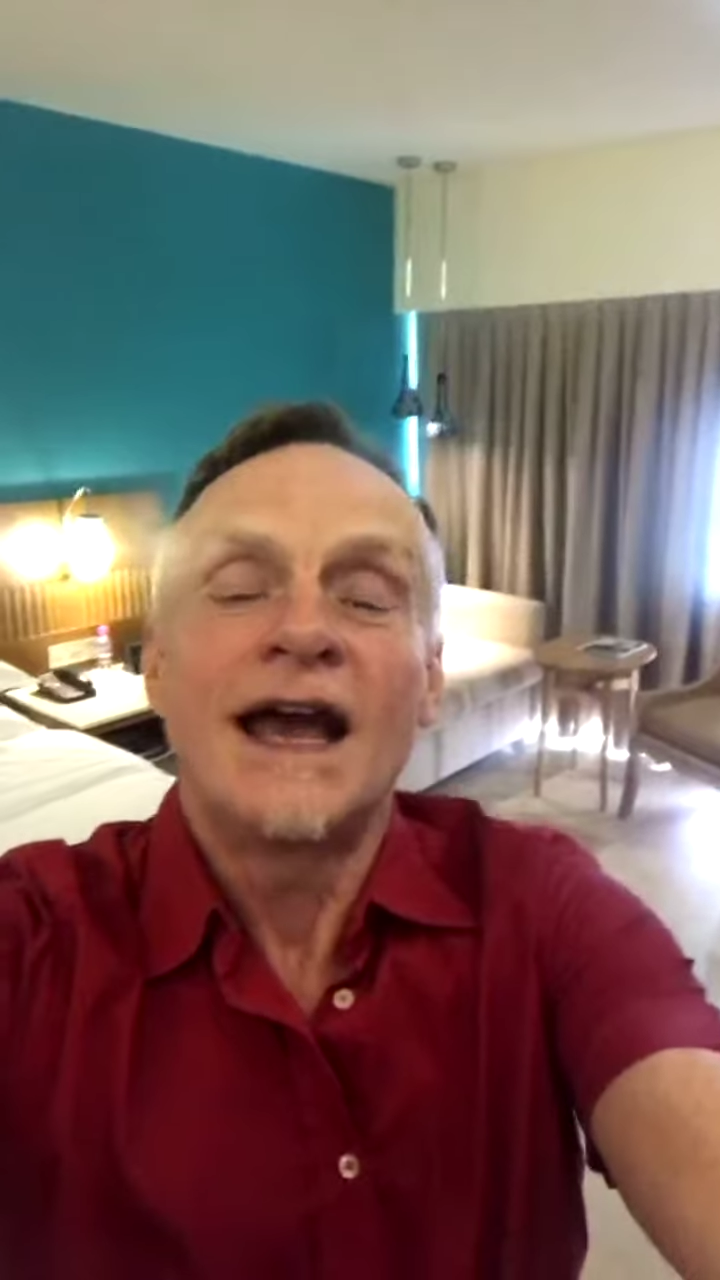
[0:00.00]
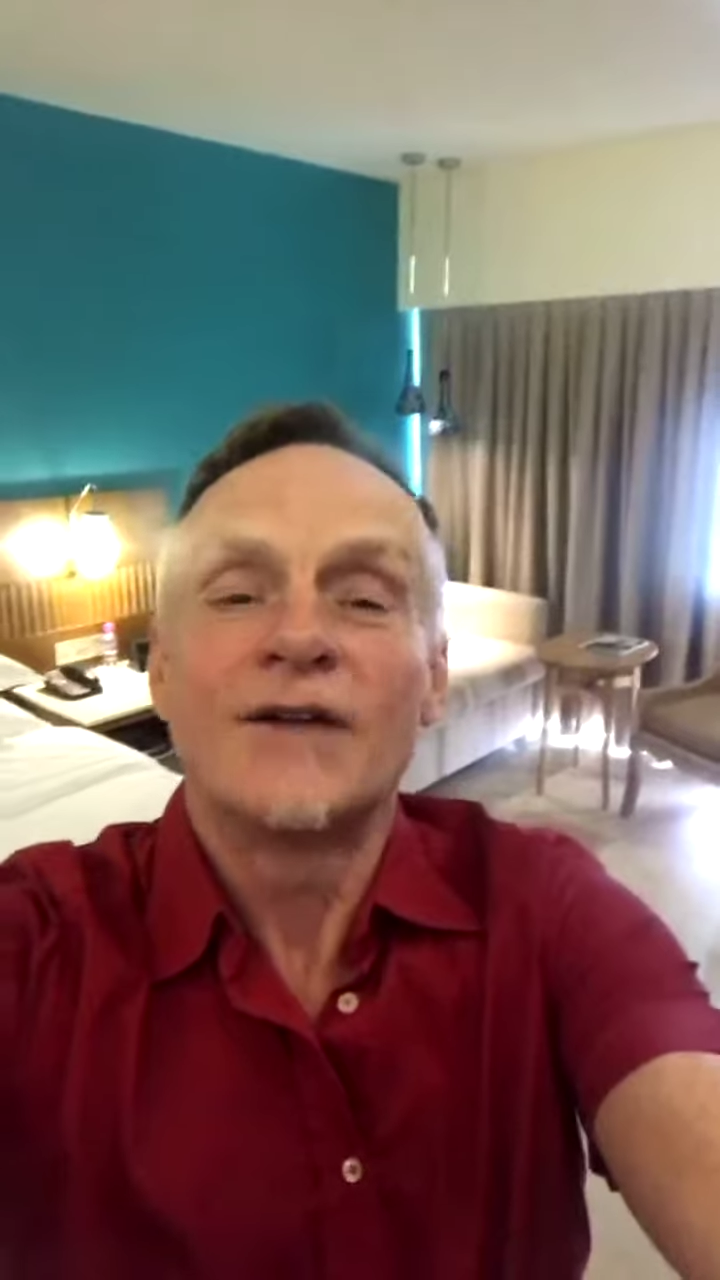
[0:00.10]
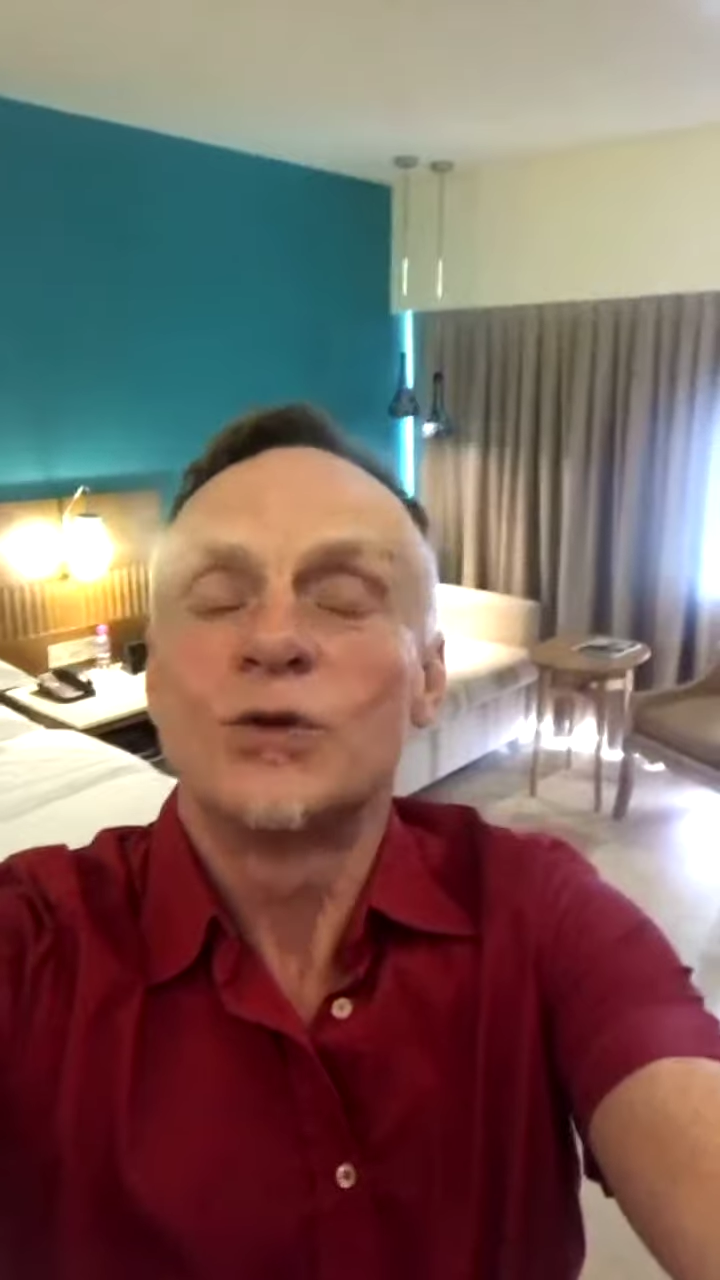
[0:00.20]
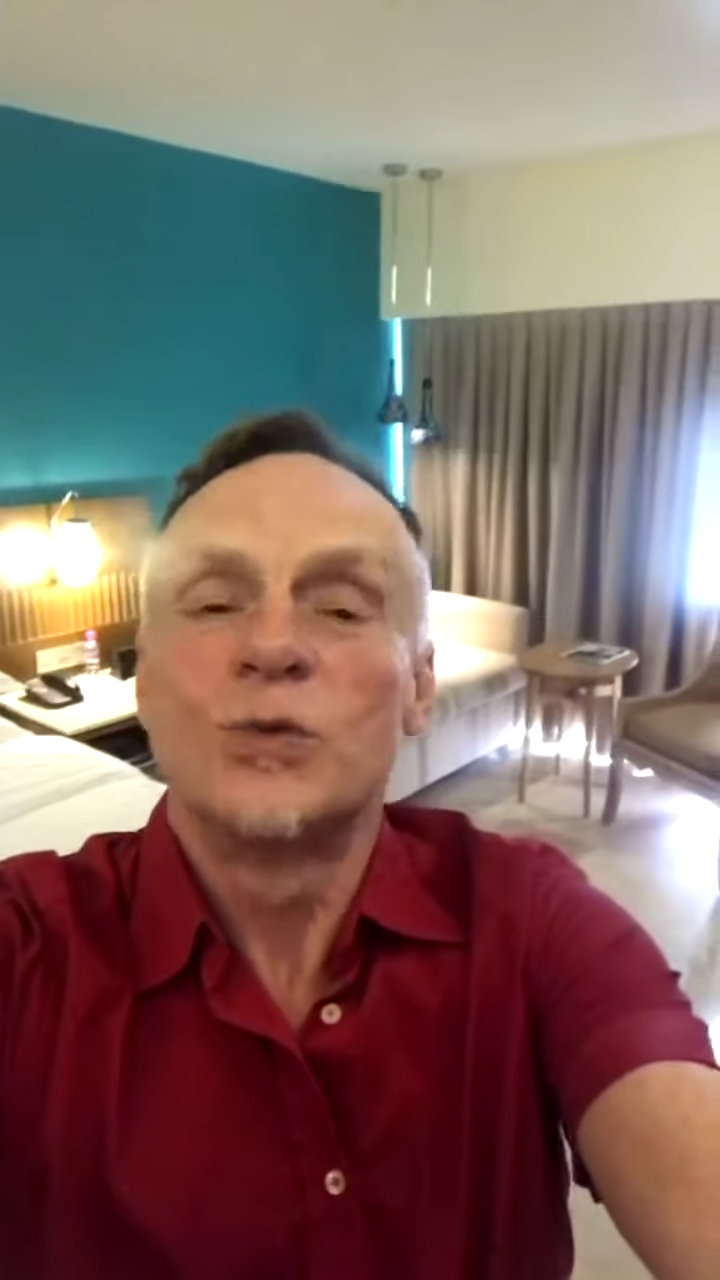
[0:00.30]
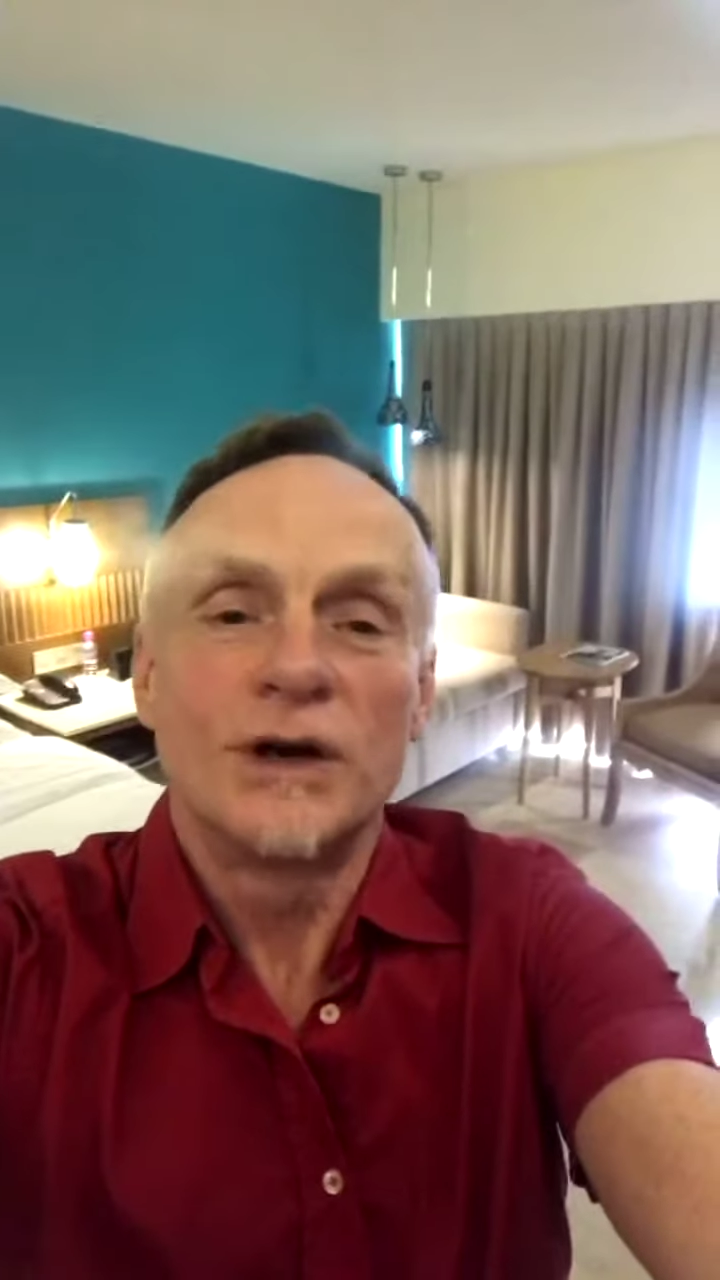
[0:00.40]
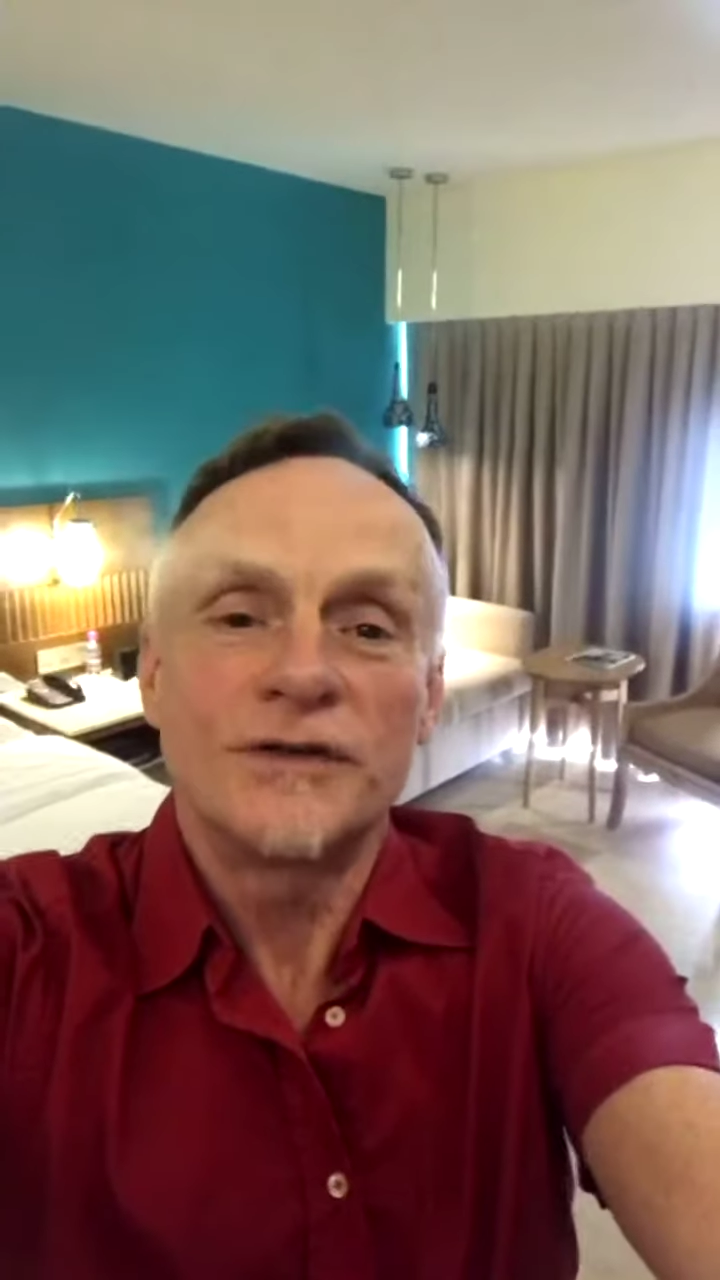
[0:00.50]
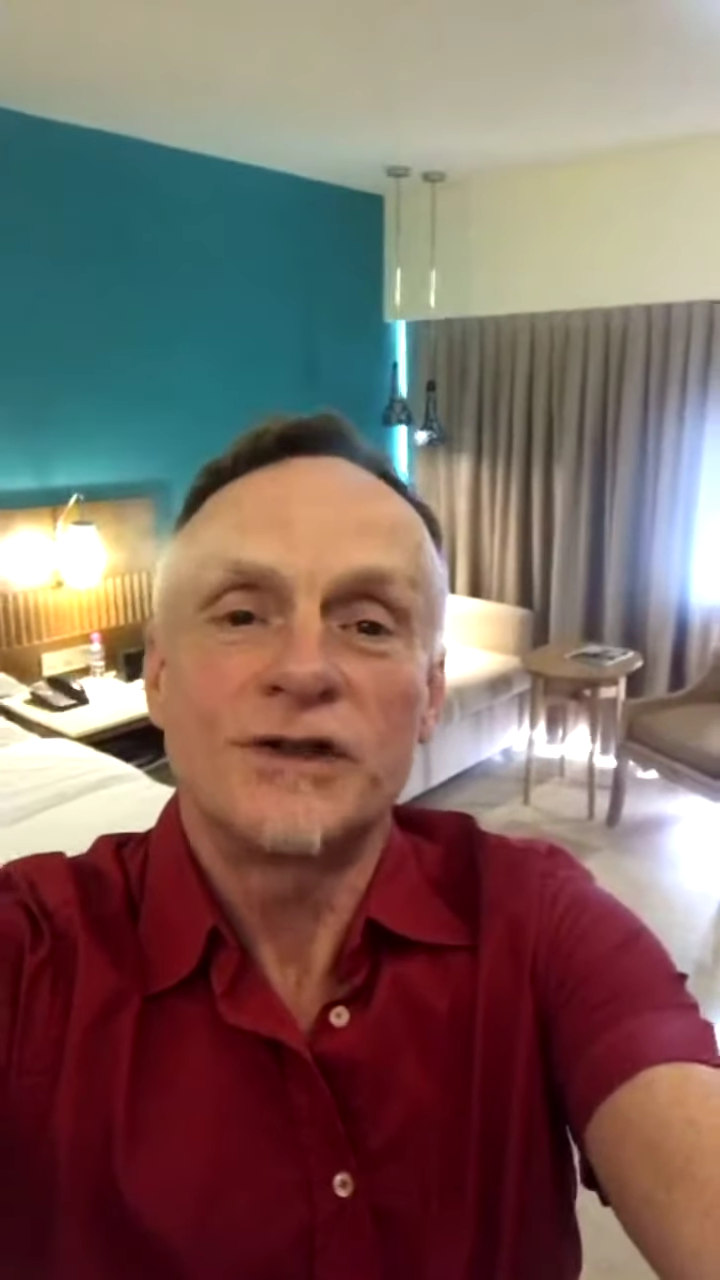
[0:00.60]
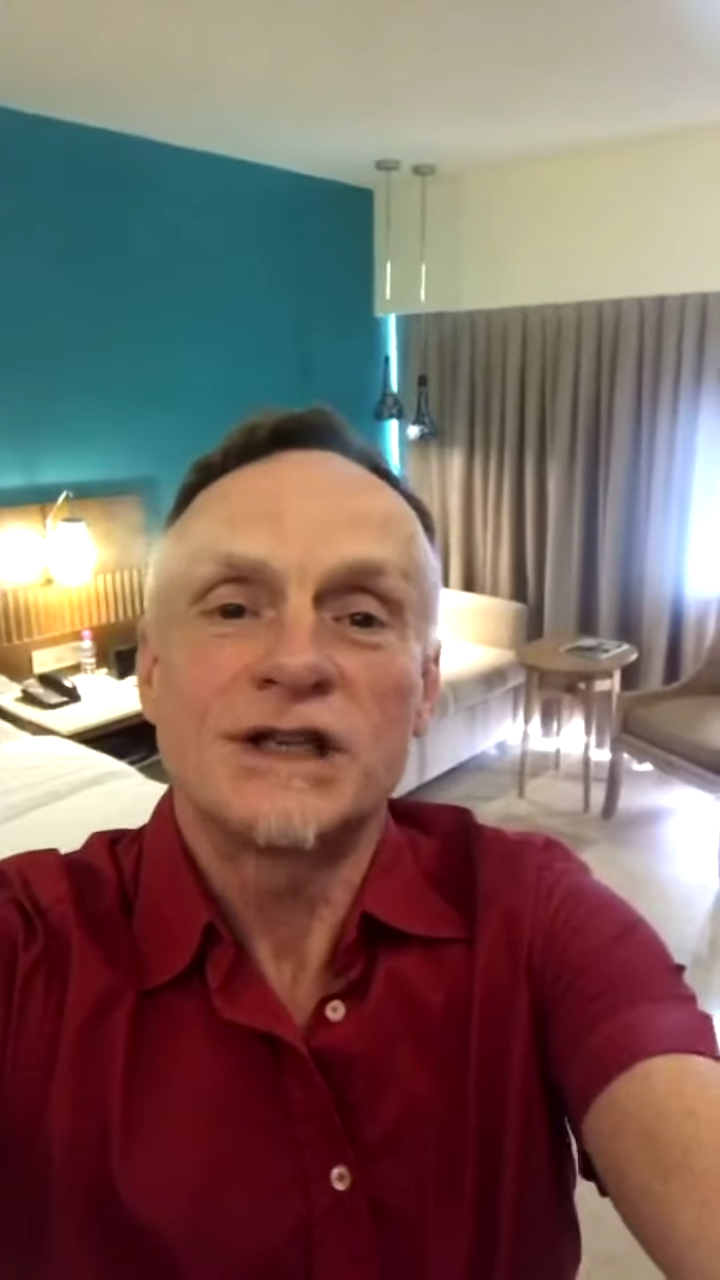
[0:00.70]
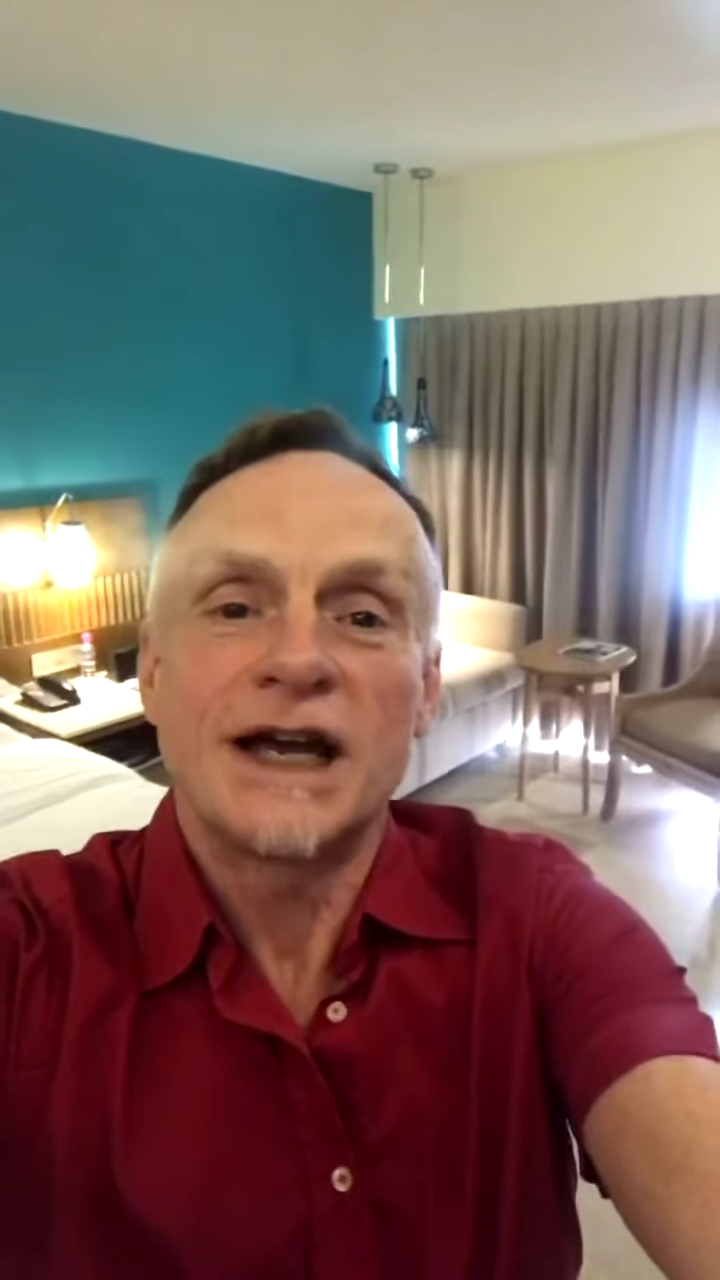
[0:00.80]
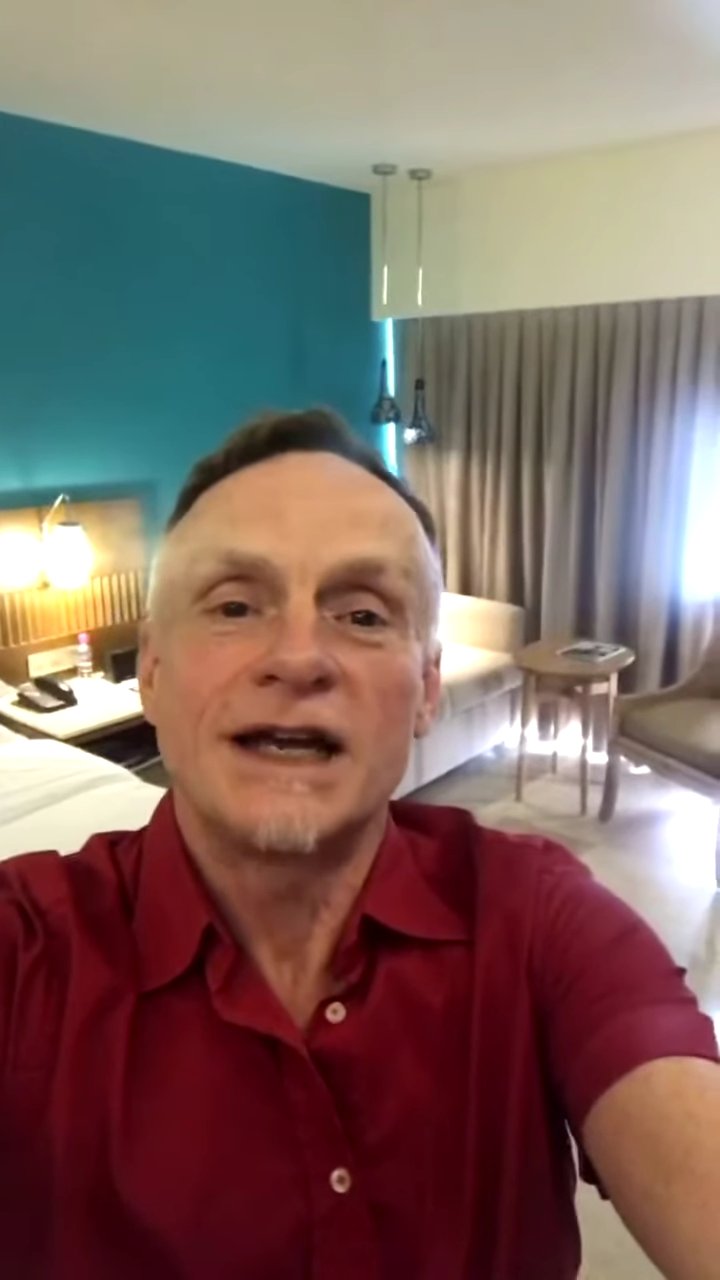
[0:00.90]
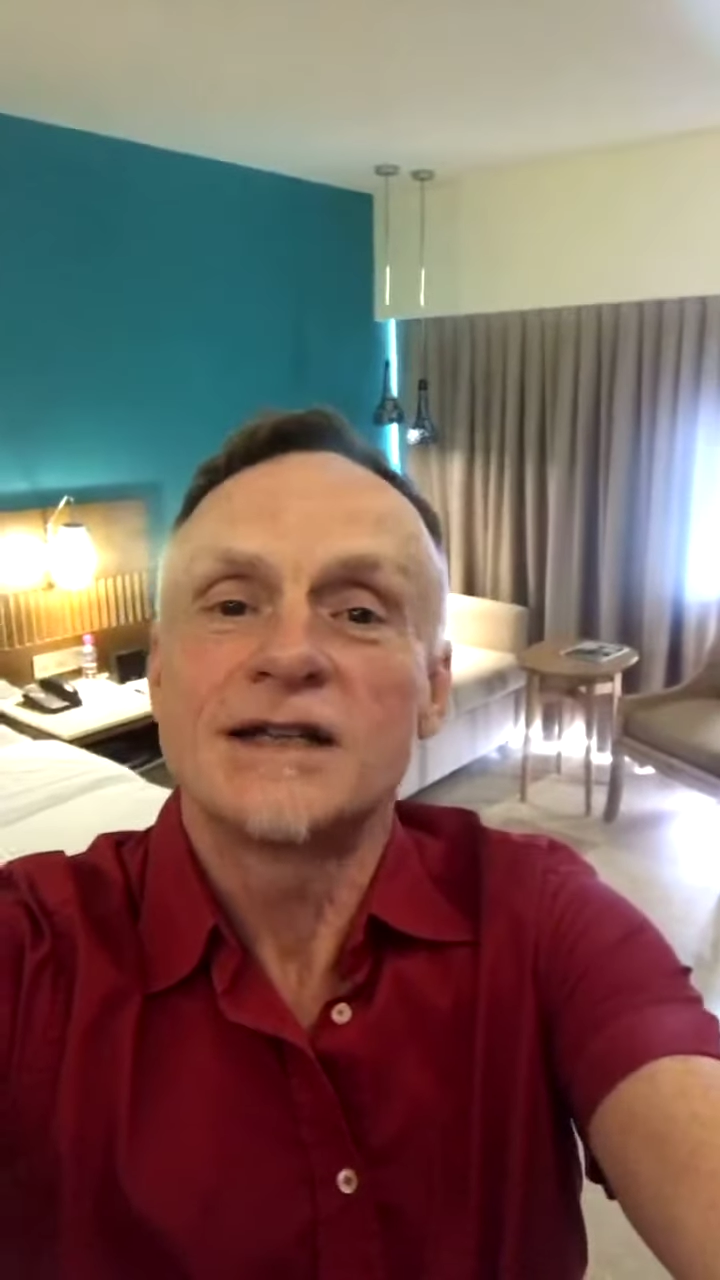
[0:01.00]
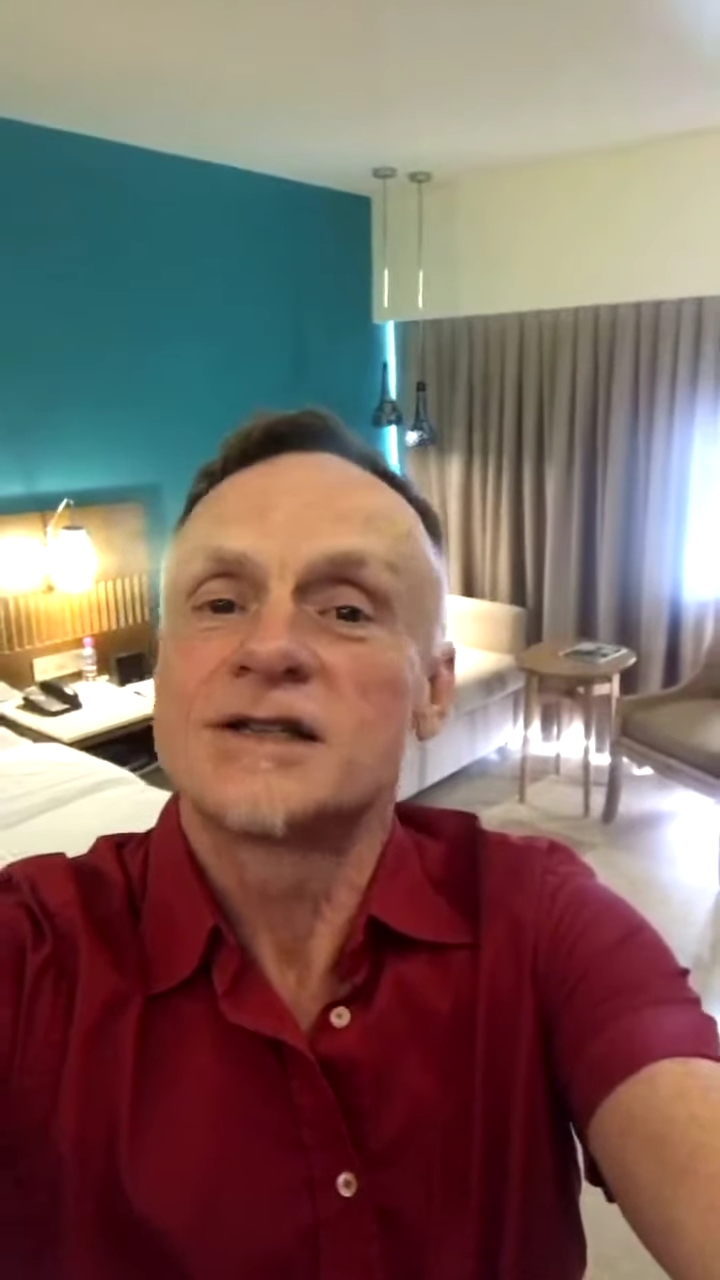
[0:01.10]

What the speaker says: Have a wonderful day